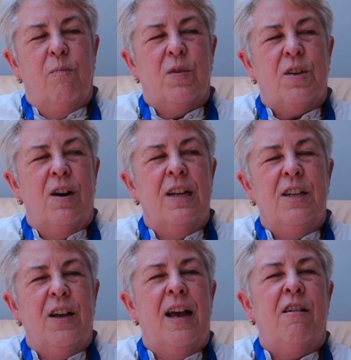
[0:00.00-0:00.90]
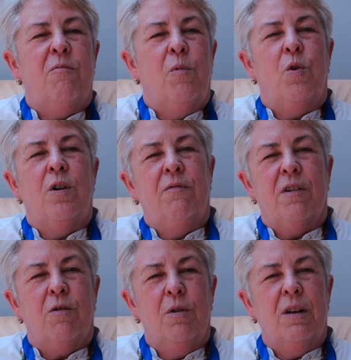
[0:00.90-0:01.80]
starting to have more of
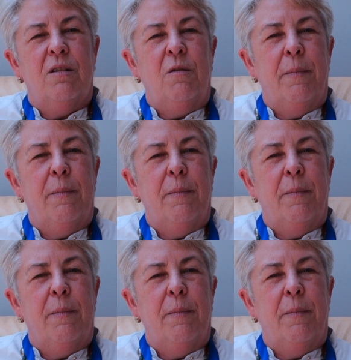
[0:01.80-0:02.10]
a critical